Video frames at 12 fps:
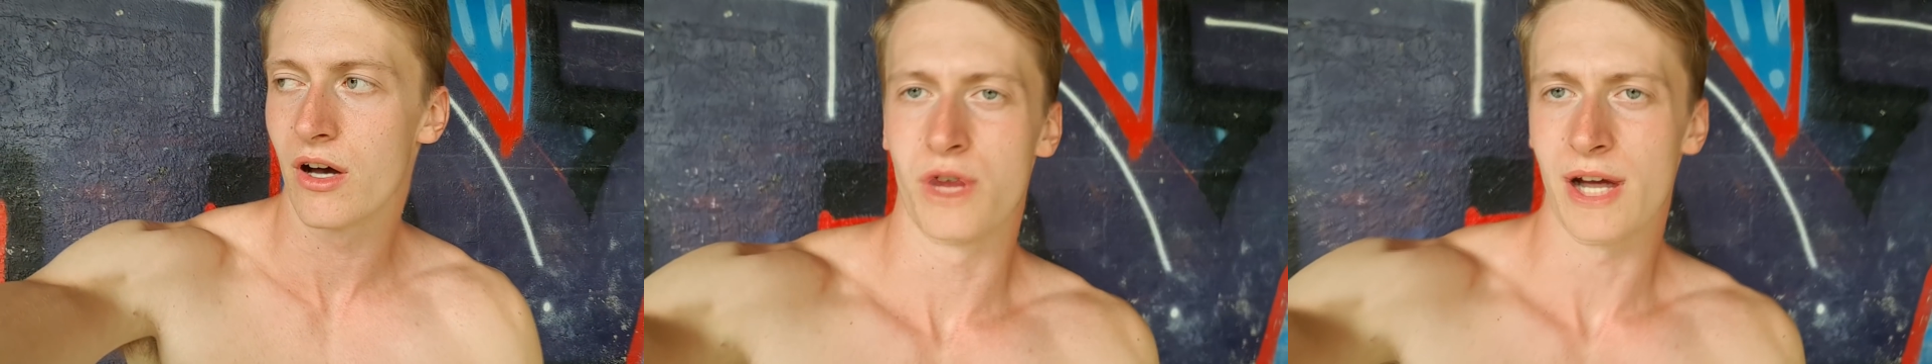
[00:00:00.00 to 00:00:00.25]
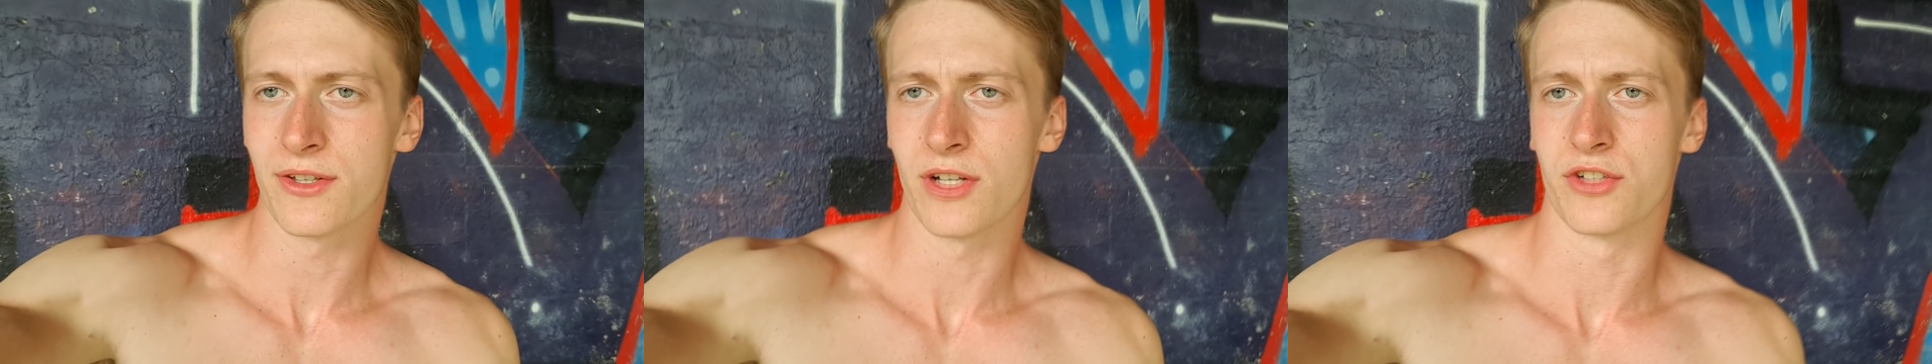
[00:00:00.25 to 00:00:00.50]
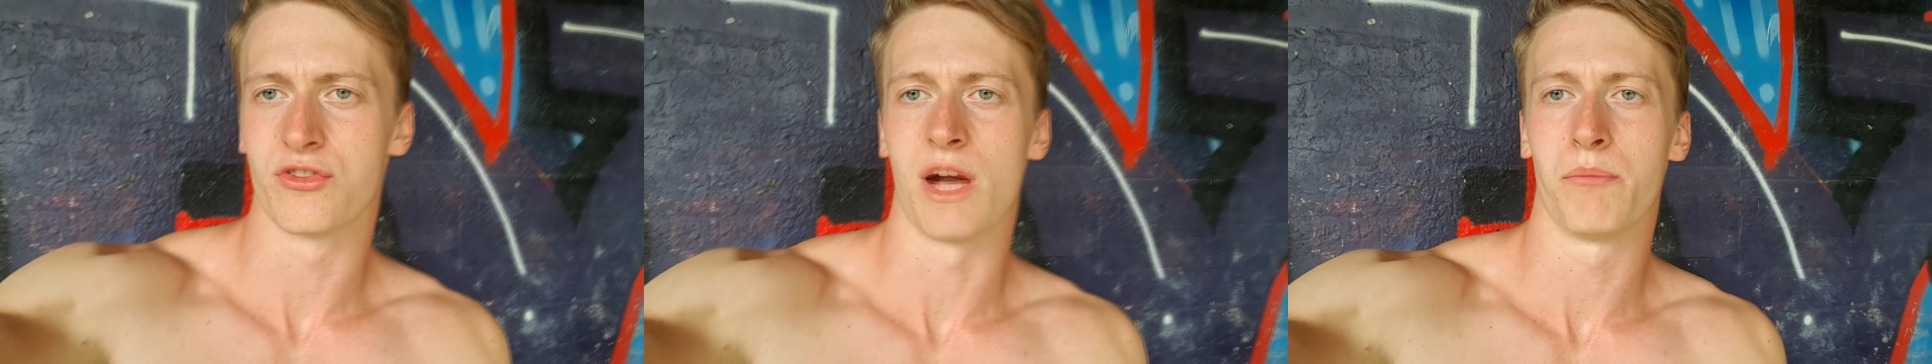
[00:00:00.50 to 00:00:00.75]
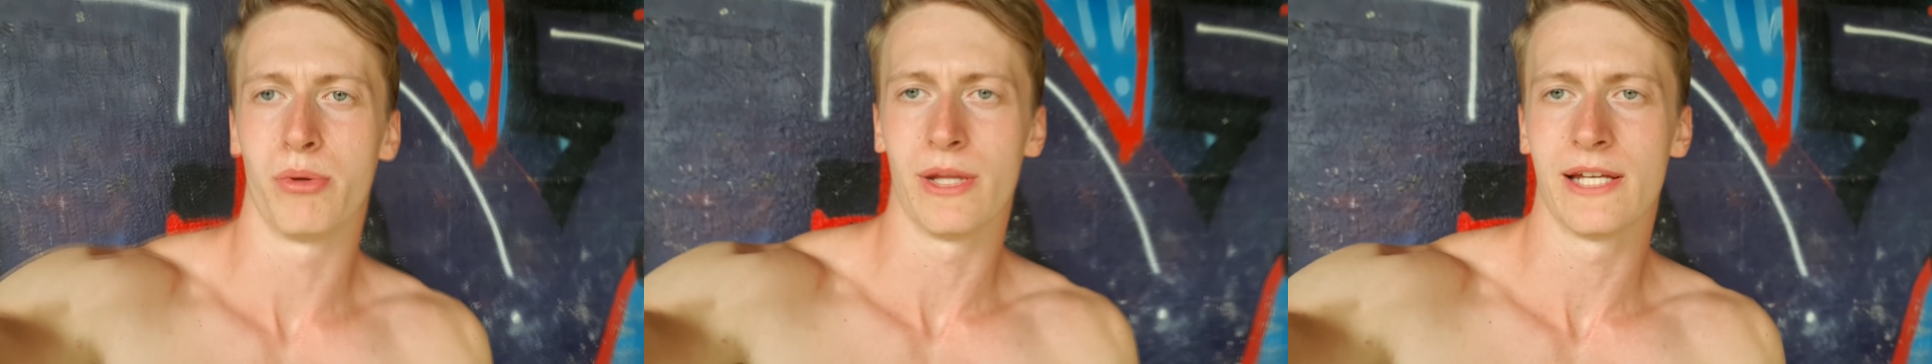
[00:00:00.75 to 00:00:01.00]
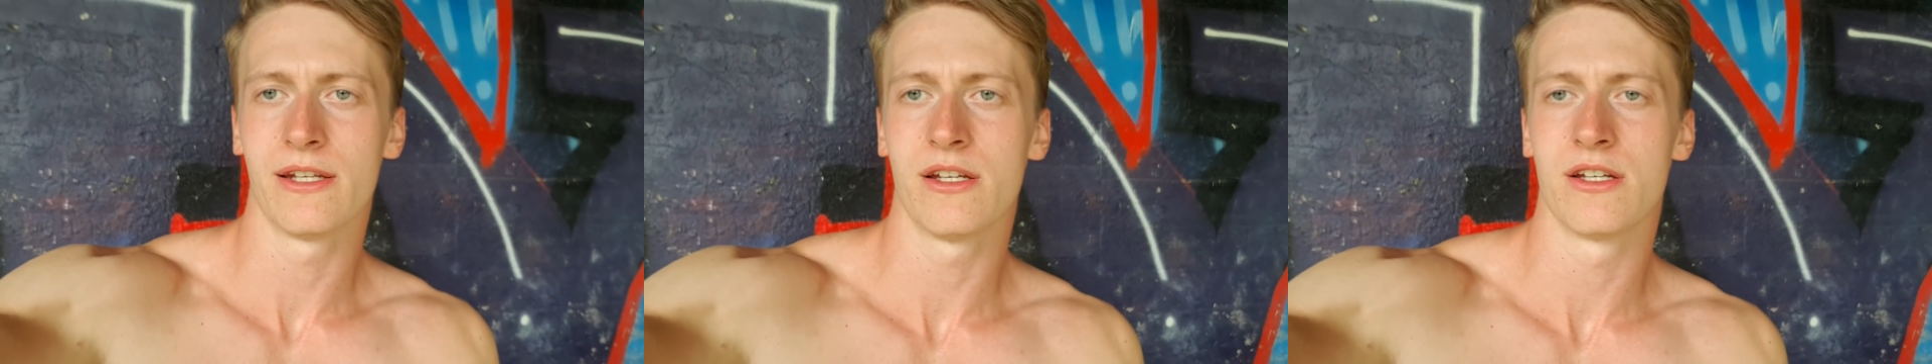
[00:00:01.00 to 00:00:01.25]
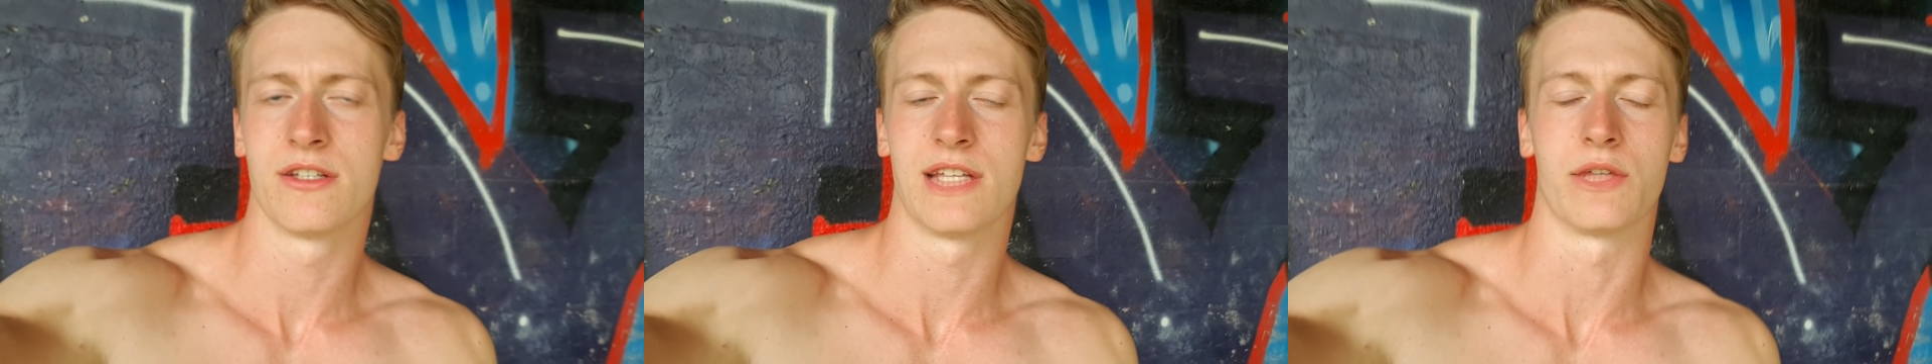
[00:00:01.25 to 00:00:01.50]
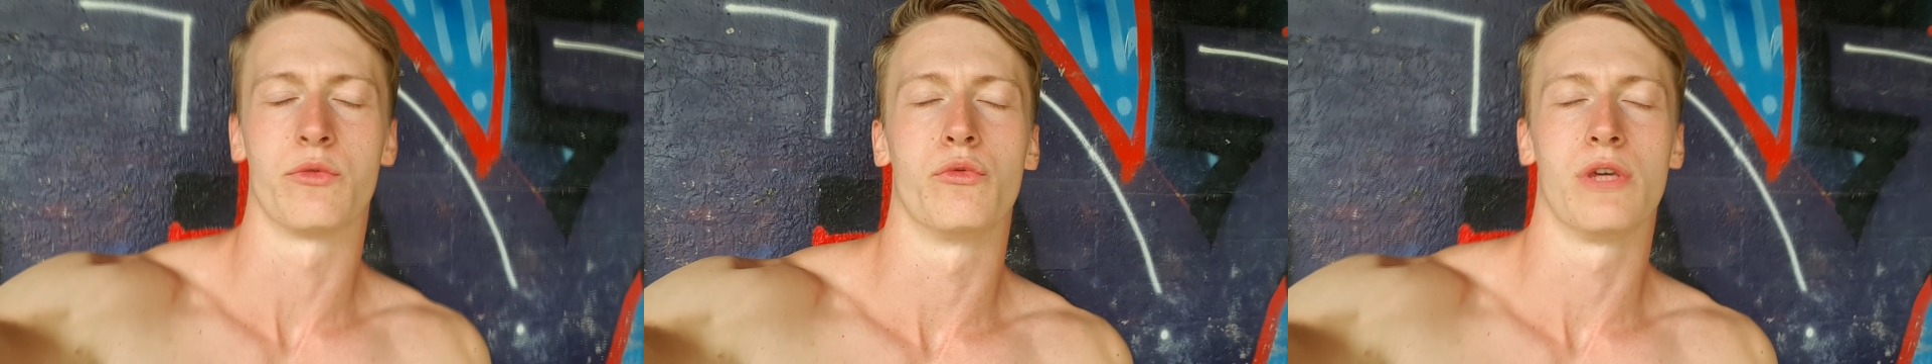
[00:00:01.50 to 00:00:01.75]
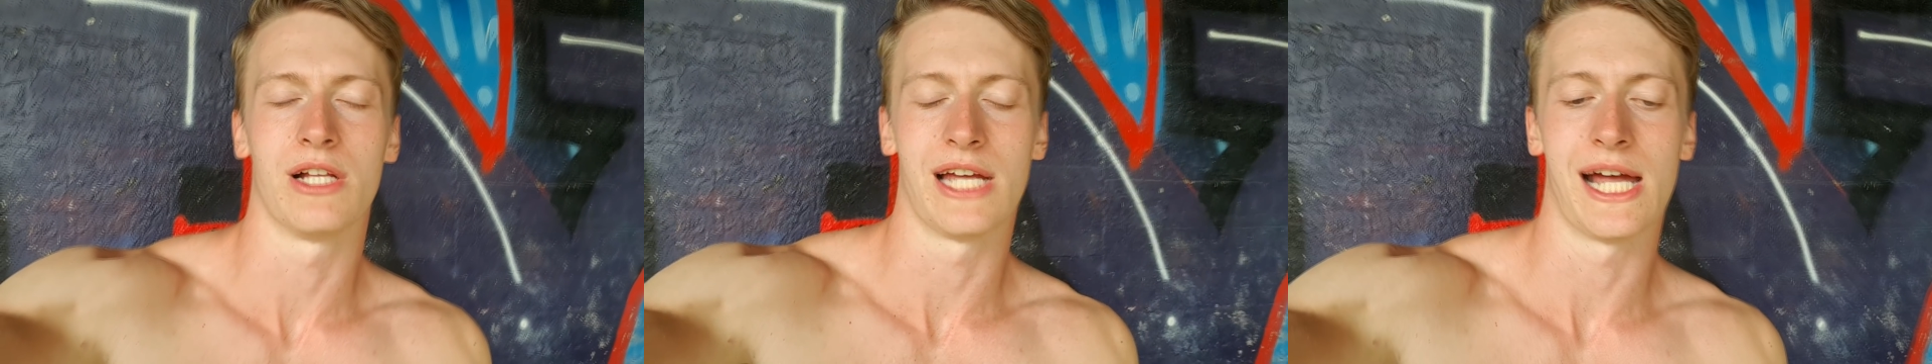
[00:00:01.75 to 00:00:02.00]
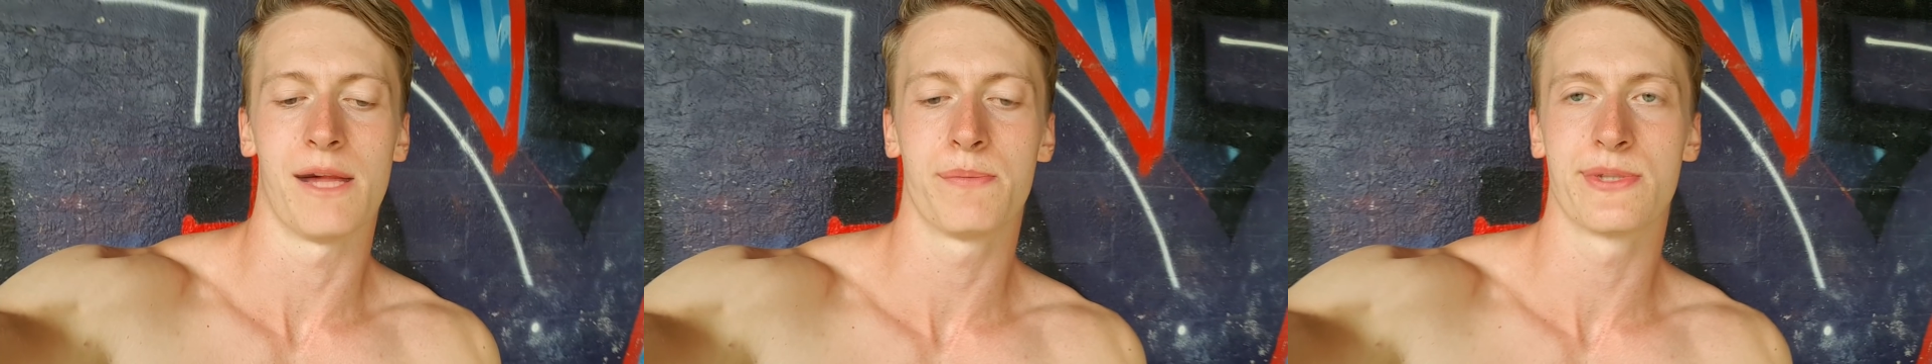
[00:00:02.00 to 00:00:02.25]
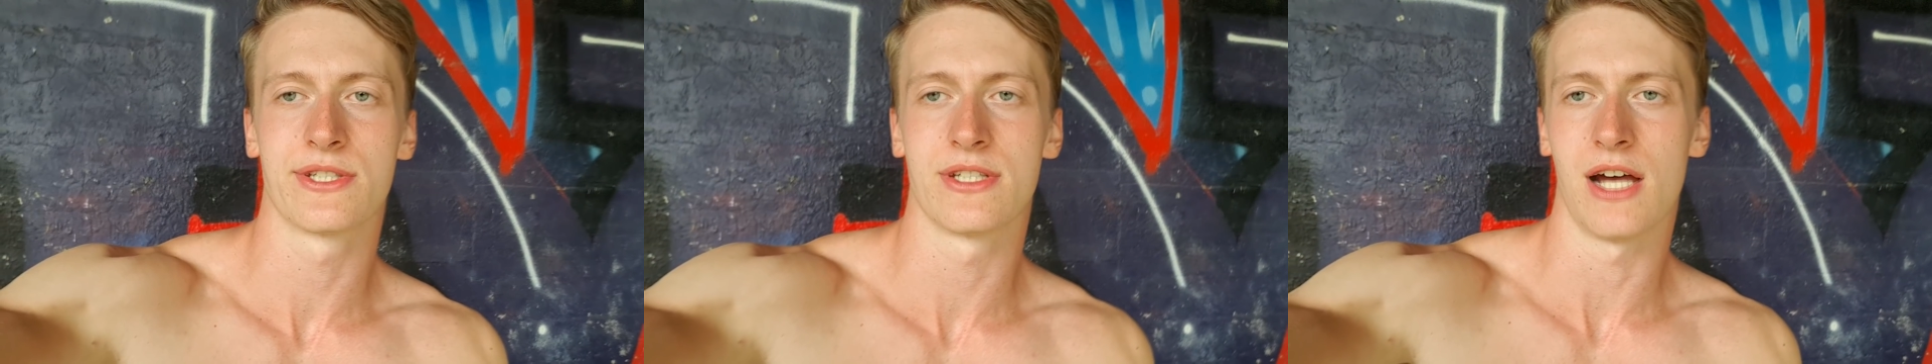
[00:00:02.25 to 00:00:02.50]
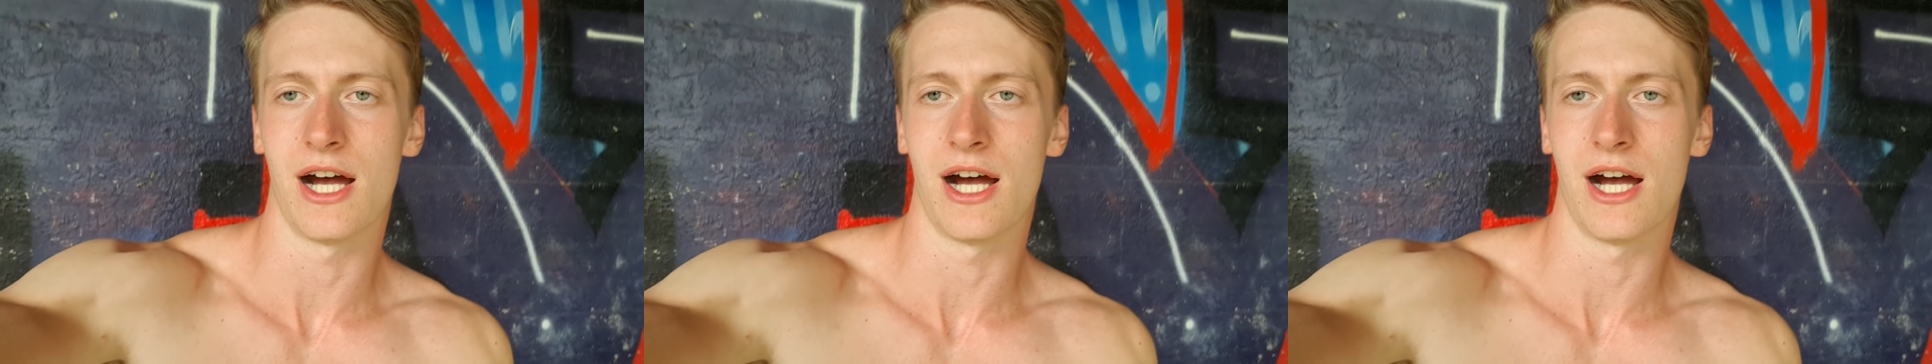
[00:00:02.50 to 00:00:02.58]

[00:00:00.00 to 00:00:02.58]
try it on a trampoline, that really helps.